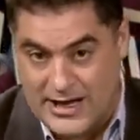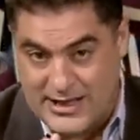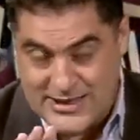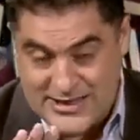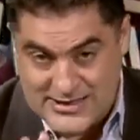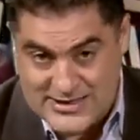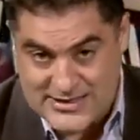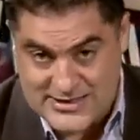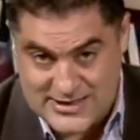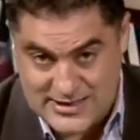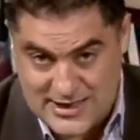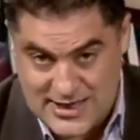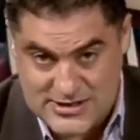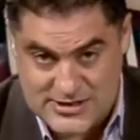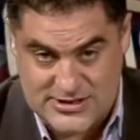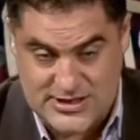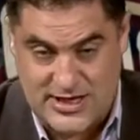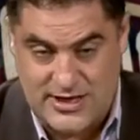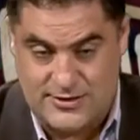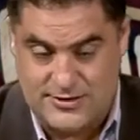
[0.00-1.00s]
And this is the
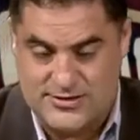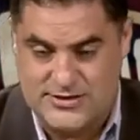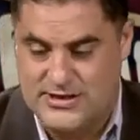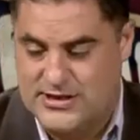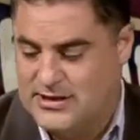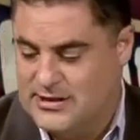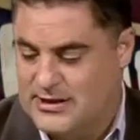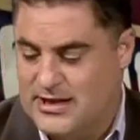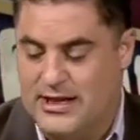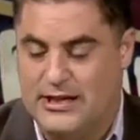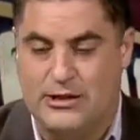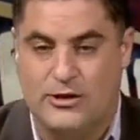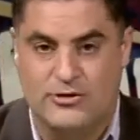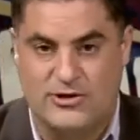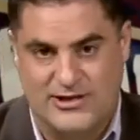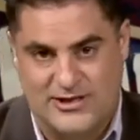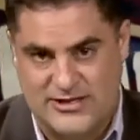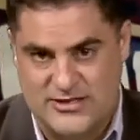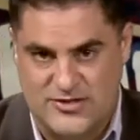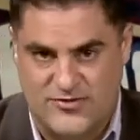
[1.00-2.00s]
legislators, let
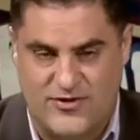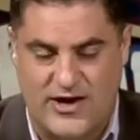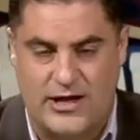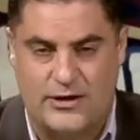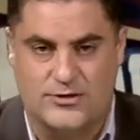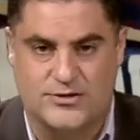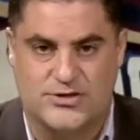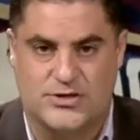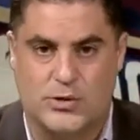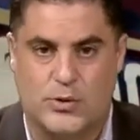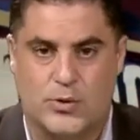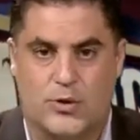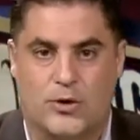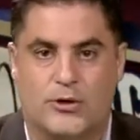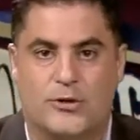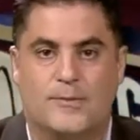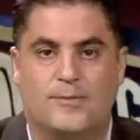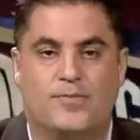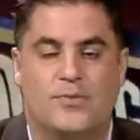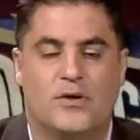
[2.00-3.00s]
alone the Liz Fowlers of the
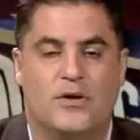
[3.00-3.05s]
world.